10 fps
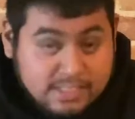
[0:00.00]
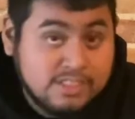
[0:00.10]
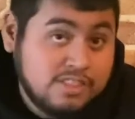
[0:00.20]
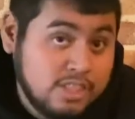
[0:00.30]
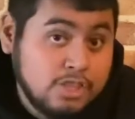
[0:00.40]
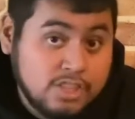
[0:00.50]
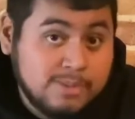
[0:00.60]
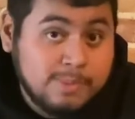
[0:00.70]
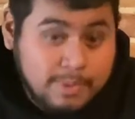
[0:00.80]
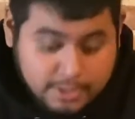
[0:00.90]
the
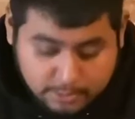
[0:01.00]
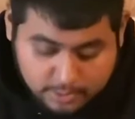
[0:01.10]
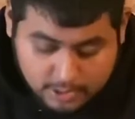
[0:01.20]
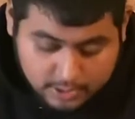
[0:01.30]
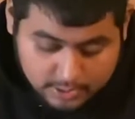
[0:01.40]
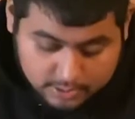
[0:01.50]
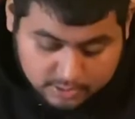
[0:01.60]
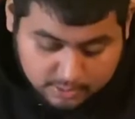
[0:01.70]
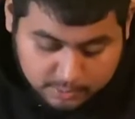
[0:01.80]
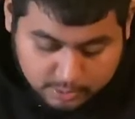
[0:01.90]
adjustment menu. So
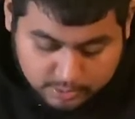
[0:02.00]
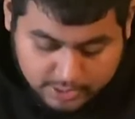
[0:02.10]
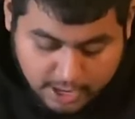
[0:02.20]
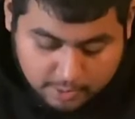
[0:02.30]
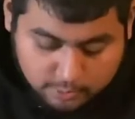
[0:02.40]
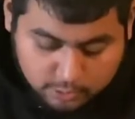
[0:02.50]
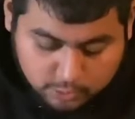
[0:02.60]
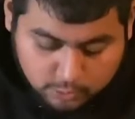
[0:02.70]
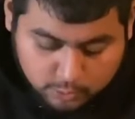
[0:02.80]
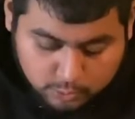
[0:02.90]
then we go down
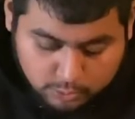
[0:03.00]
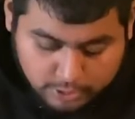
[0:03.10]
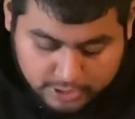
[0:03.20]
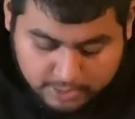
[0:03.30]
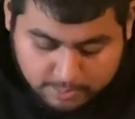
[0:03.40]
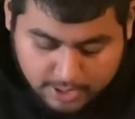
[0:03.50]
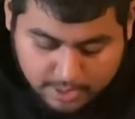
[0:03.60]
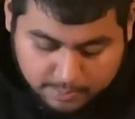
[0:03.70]
to gradient map.